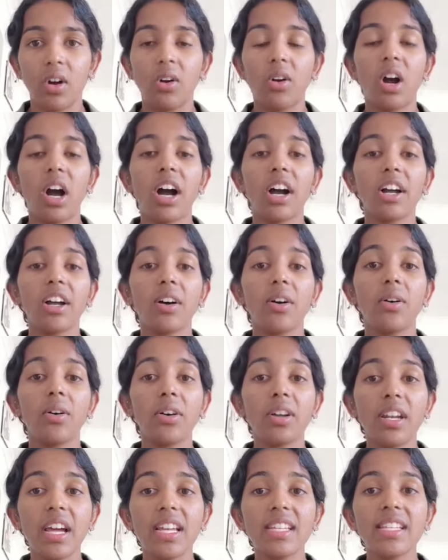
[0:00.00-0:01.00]
or
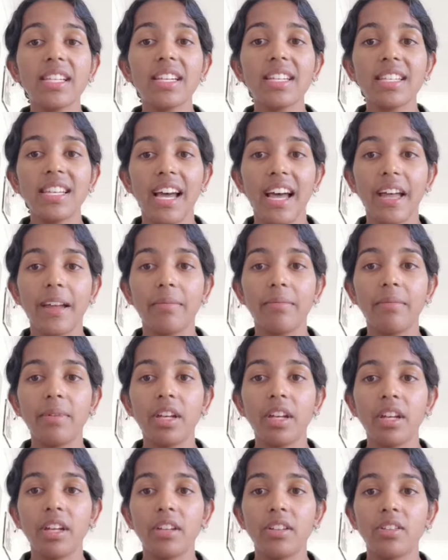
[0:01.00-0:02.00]
organizing a
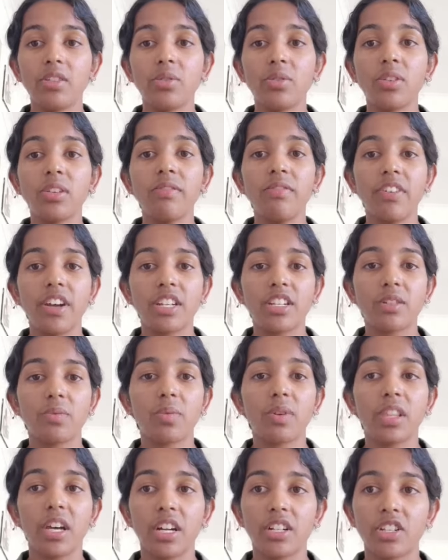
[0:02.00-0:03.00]
time to do confession
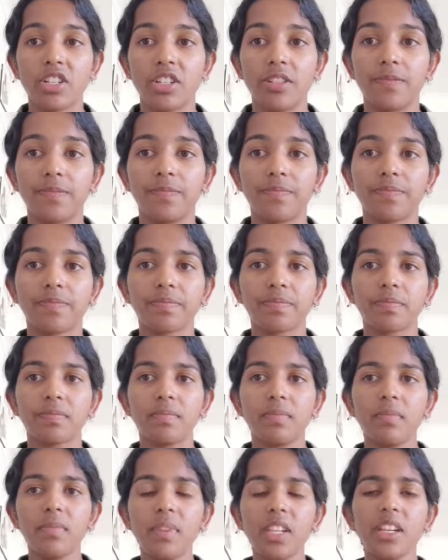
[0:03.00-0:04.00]
with
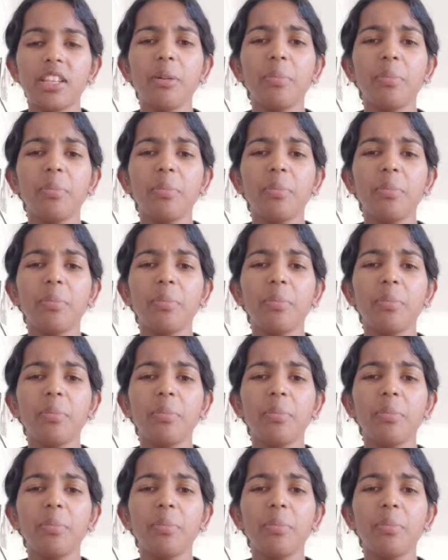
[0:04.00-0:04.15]
Achin.